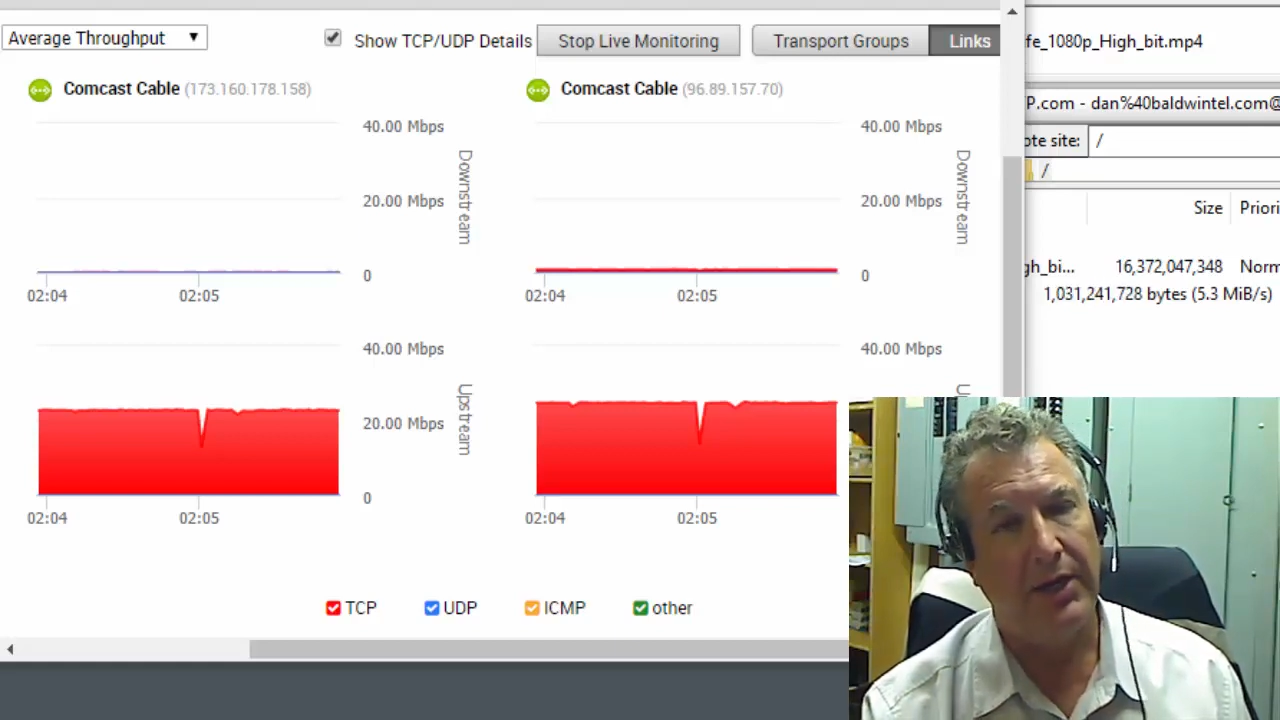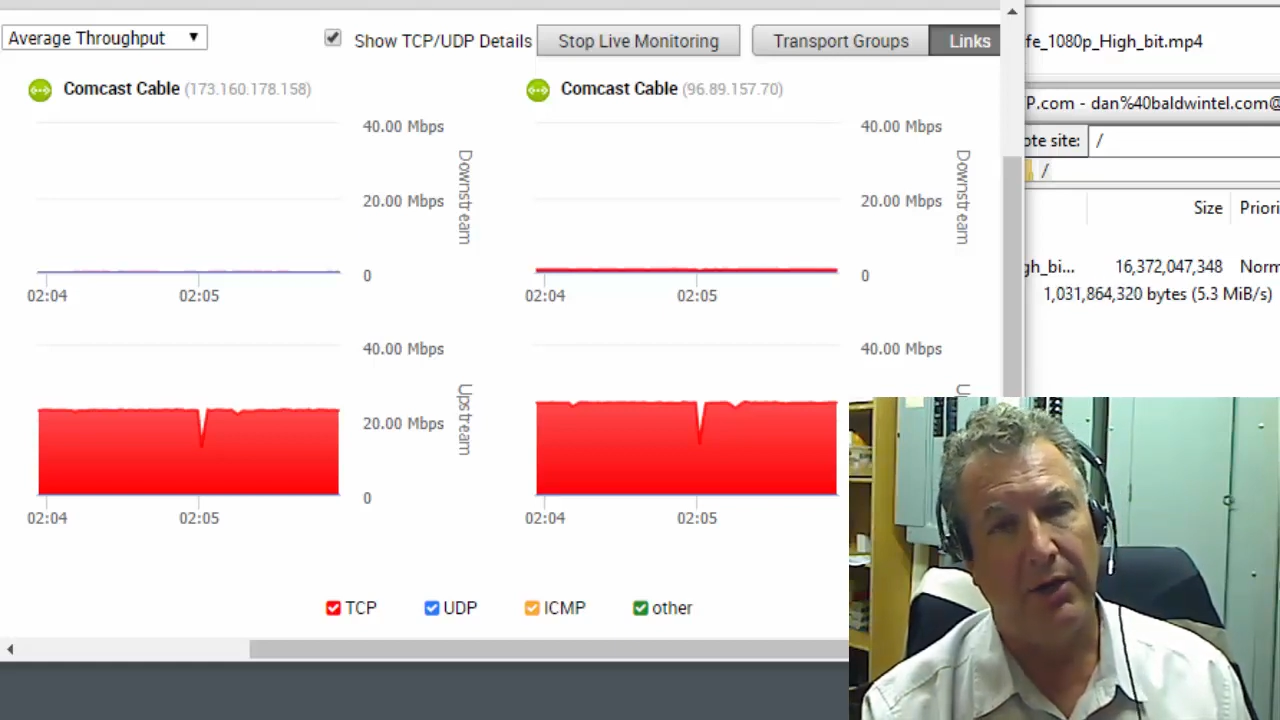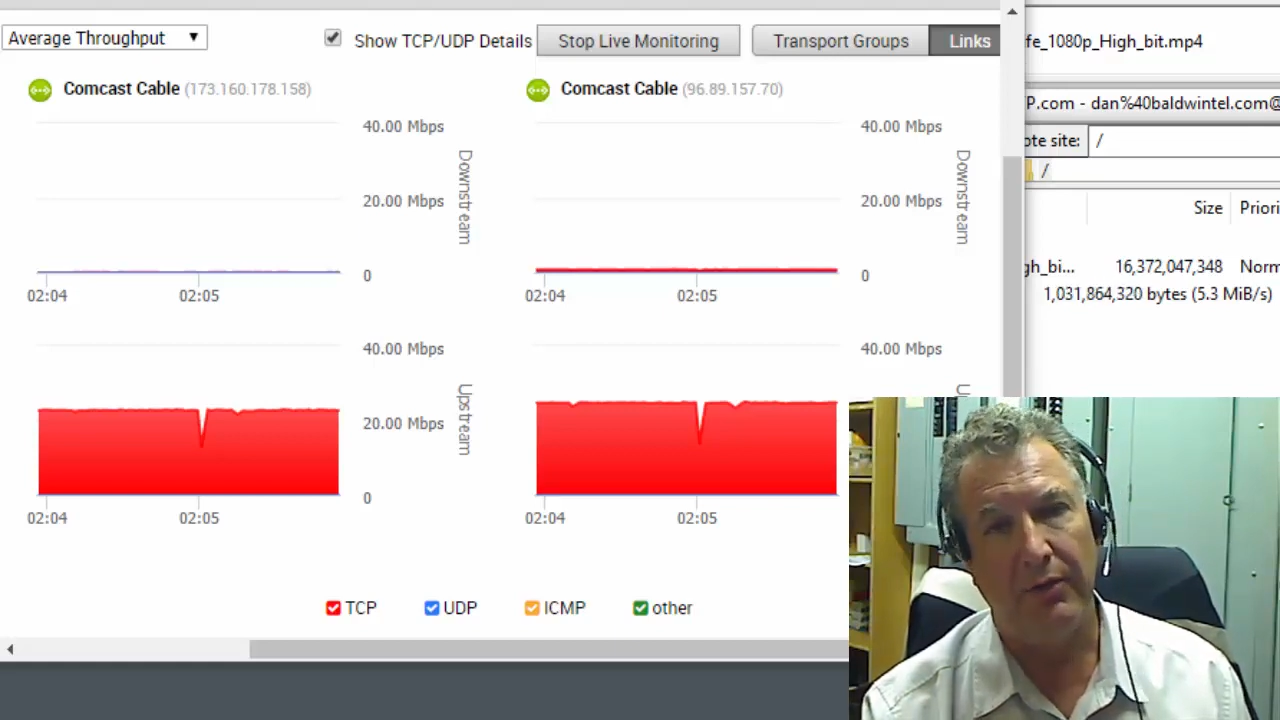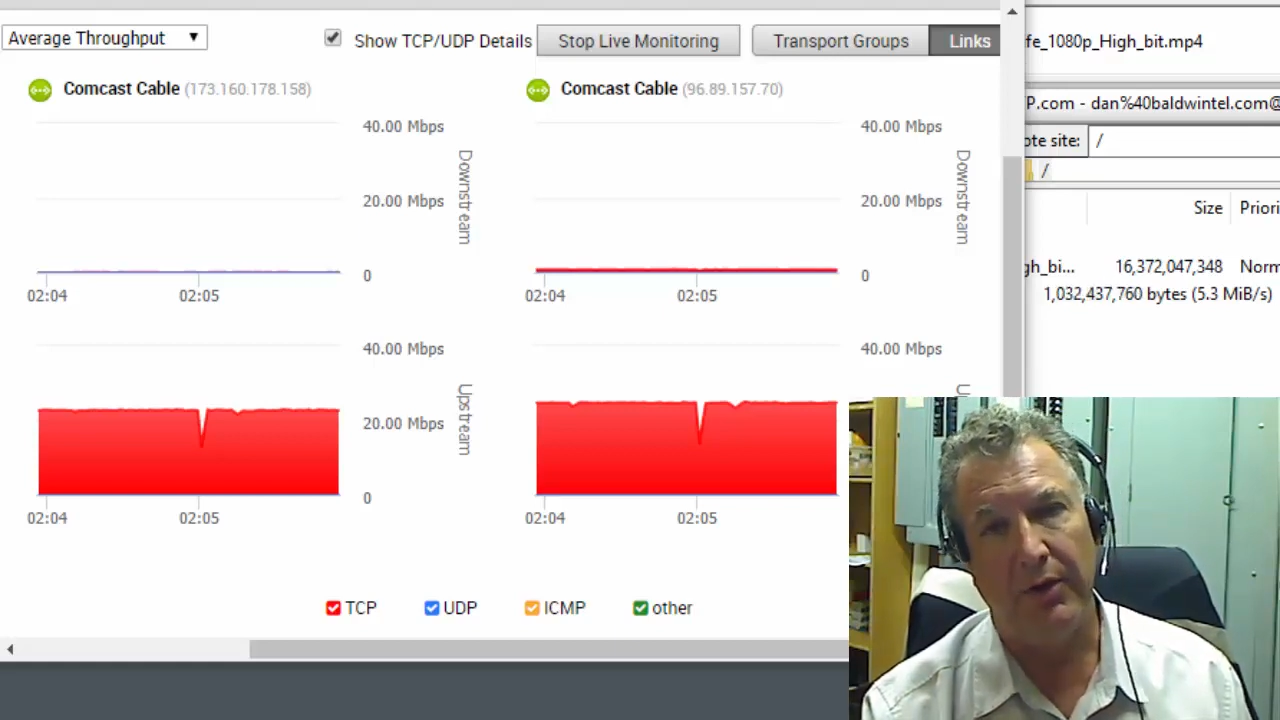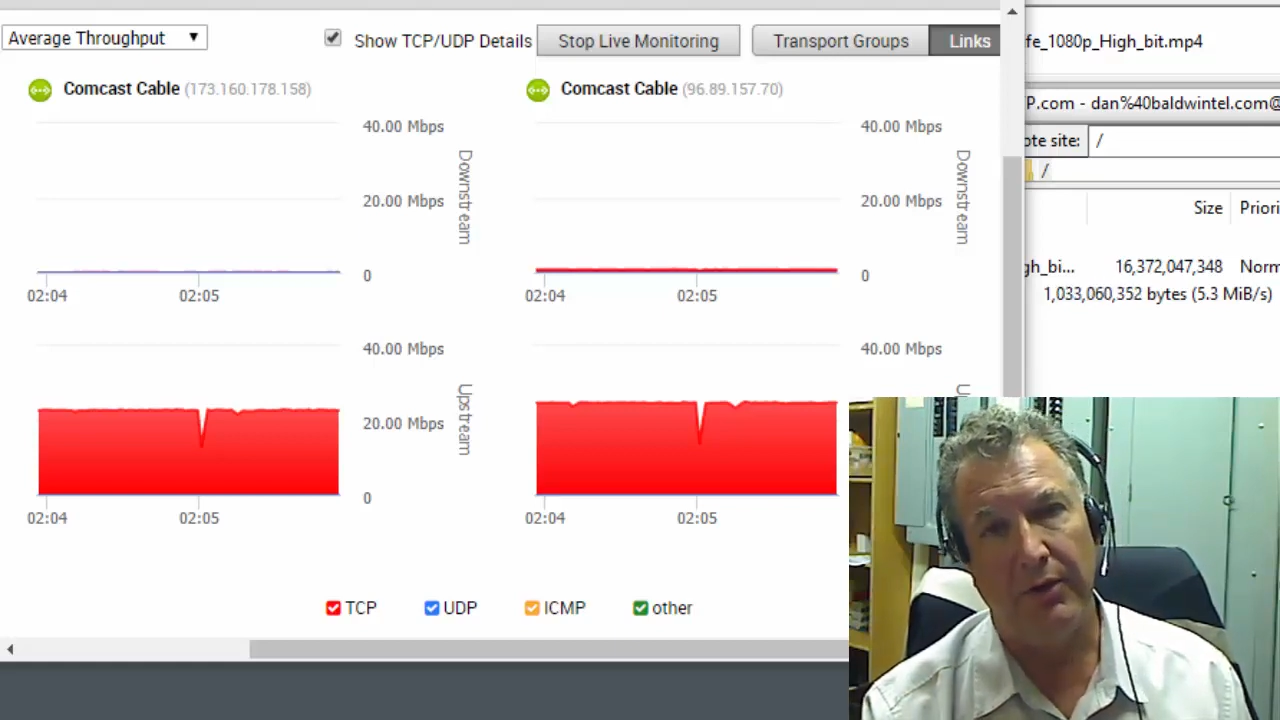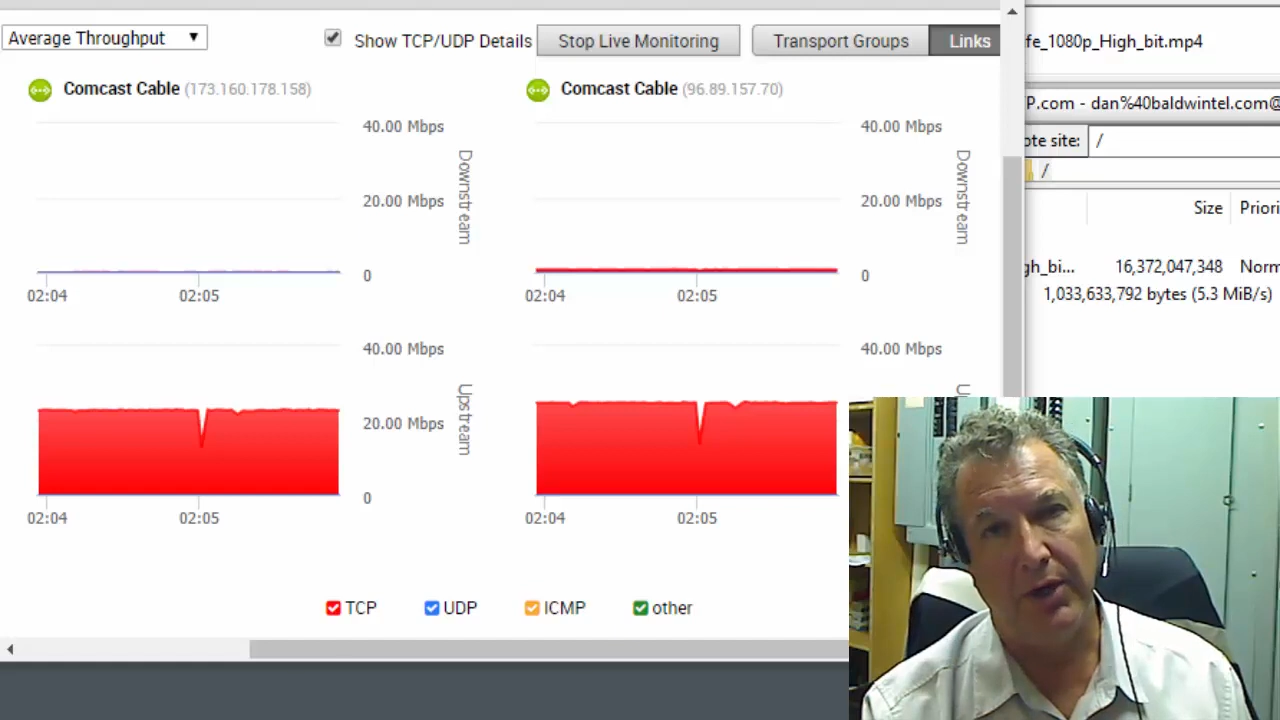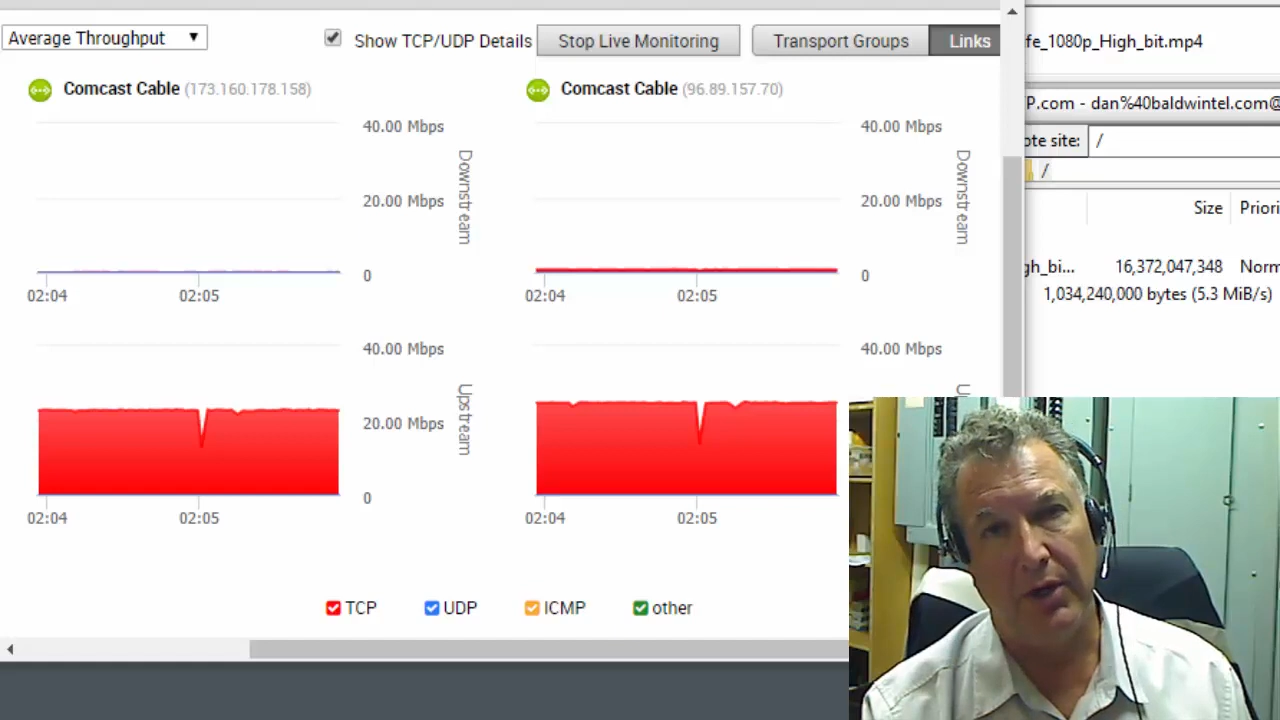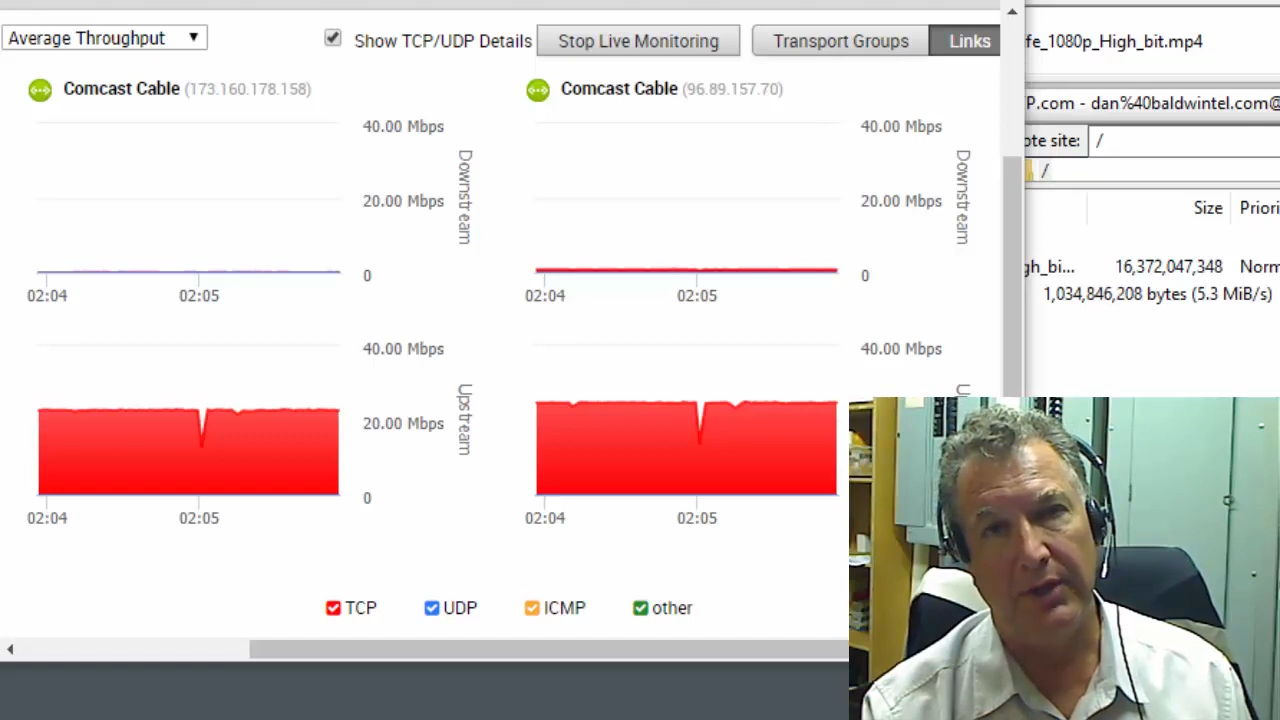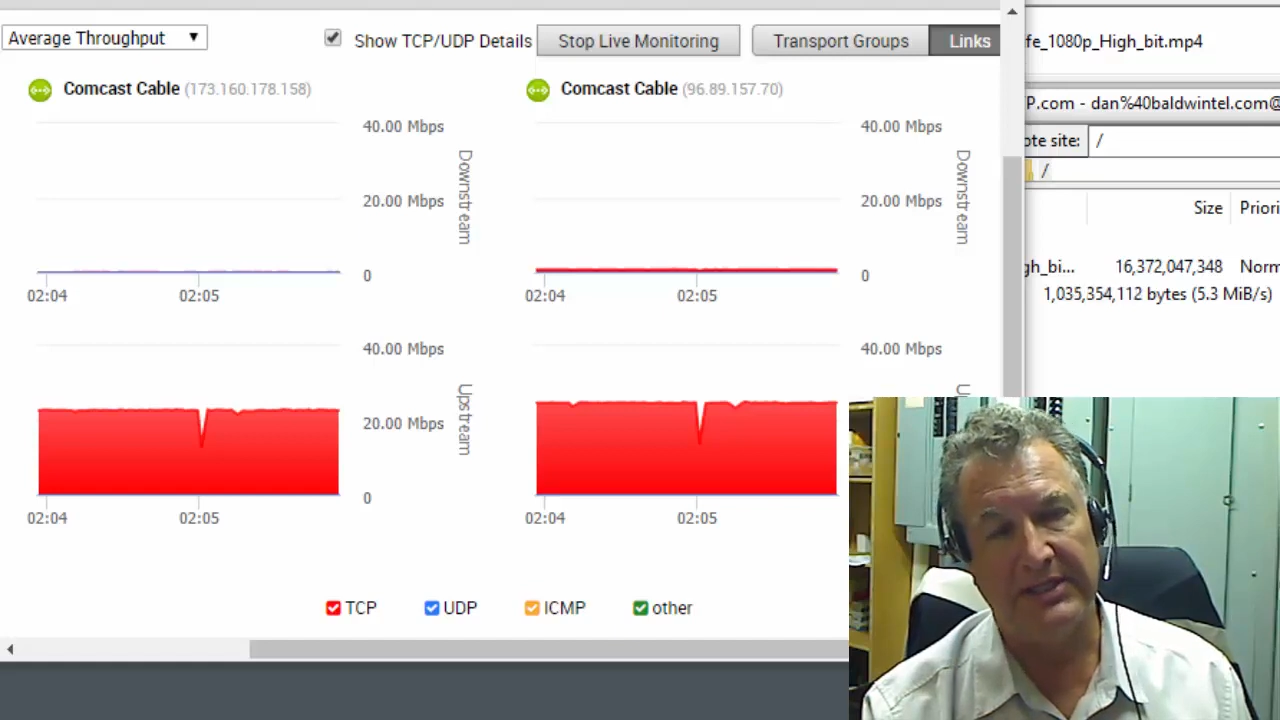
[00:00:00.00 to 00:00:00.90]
no, no, no,